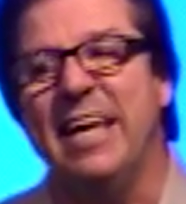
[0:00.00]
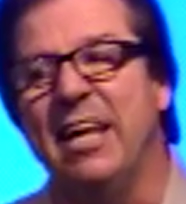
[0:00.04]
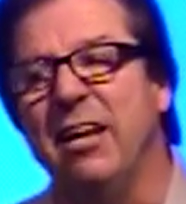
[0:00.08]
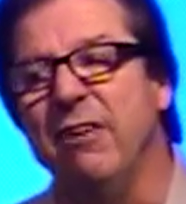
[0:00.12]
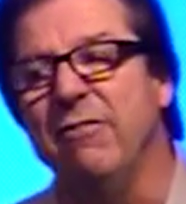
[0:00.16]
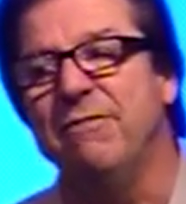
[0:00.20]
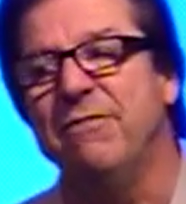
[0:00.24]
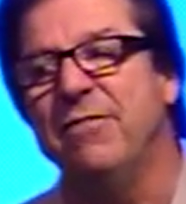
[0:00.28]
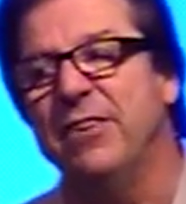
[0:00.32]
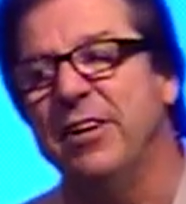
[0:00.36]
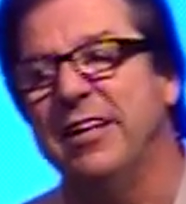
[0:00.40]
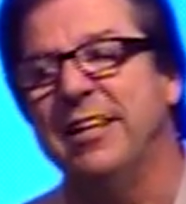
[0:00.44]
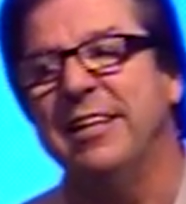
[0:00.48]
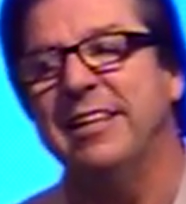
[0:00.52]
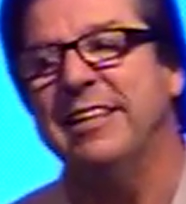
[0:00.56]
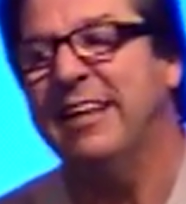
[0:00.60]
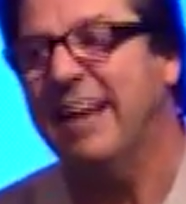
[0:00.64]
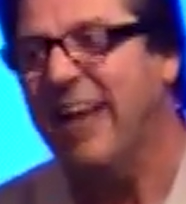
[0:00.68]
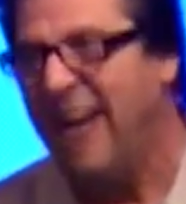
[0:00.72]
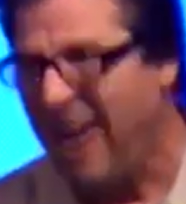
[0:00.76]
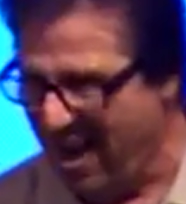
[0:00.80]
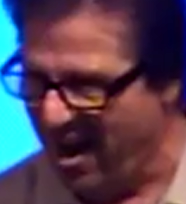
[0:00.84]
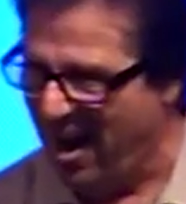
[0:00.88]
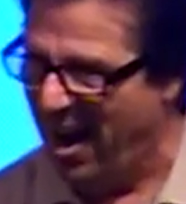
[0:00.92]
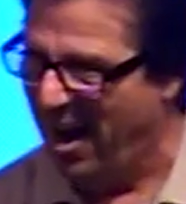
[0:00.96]
infinite
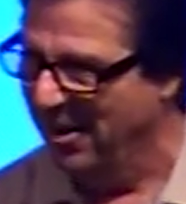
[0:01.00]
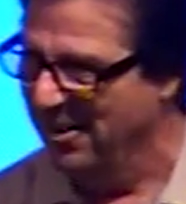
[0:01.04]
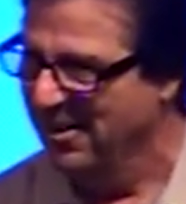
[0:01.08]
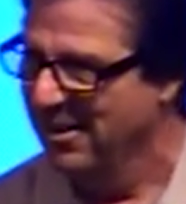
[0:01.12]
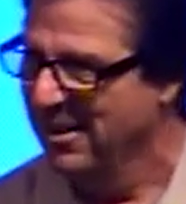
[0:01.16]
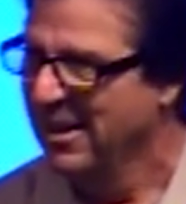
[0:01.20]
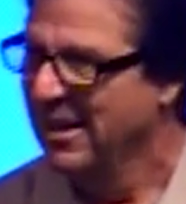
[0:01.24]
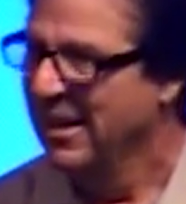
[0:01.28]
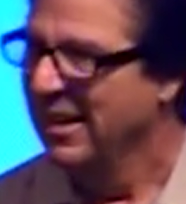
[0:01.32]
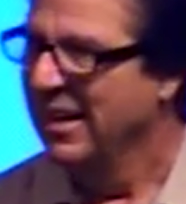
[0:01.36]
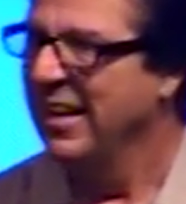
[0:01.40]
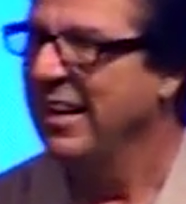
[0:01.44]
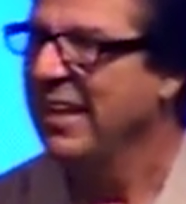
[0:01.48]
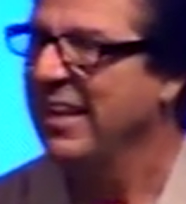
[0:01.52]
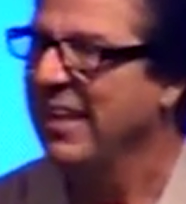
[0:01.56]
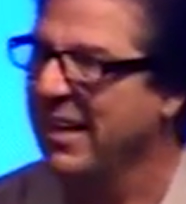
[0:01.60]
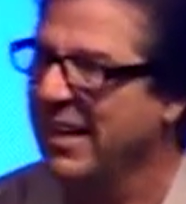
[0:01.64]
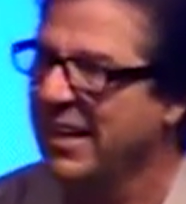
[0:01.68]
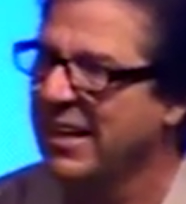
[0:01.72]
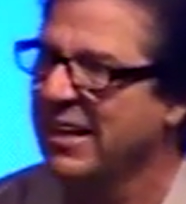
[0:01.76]
God. He